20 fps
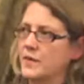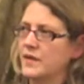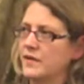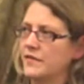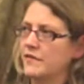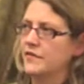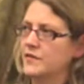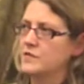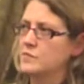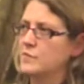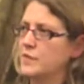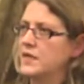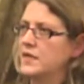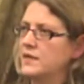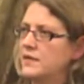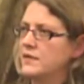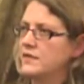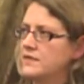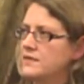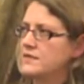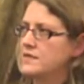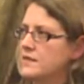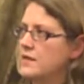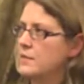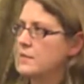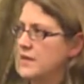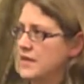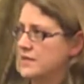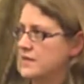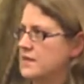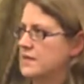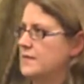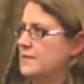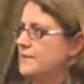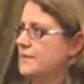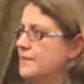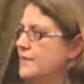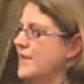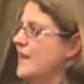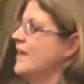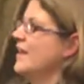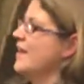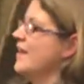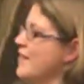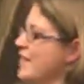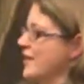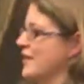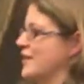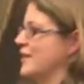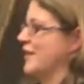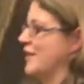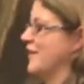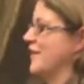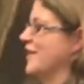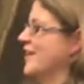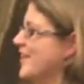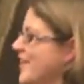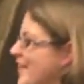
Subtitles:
the benefits billions better. Thank you.